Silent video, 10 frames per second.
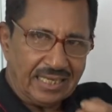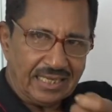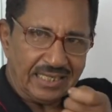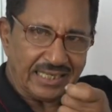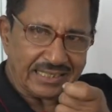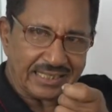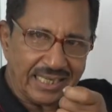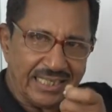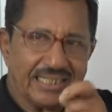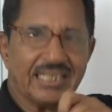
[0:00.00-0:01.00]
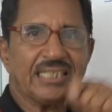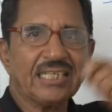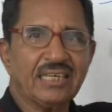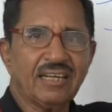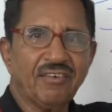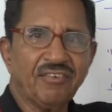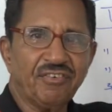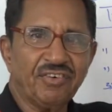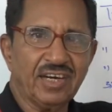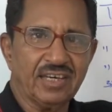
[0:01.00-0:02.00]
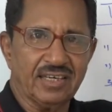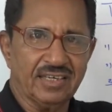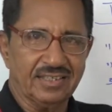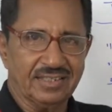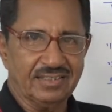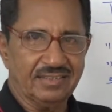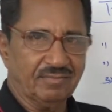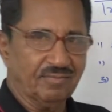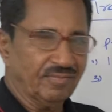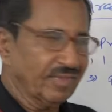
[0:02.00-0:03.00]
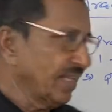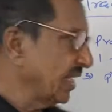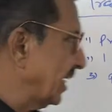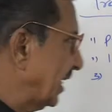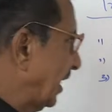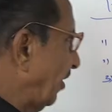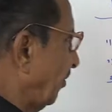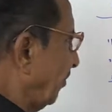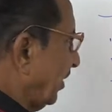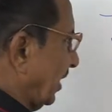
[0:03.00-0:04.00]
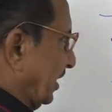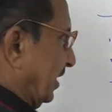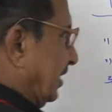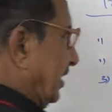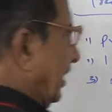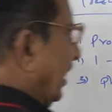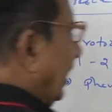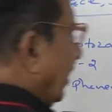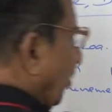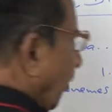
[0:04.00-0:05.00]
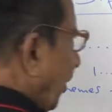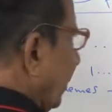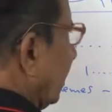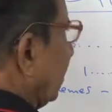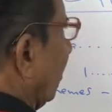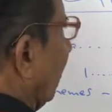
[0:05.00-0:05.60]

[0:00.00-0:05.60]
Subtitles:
The trace is deferred. Deferred. In all these you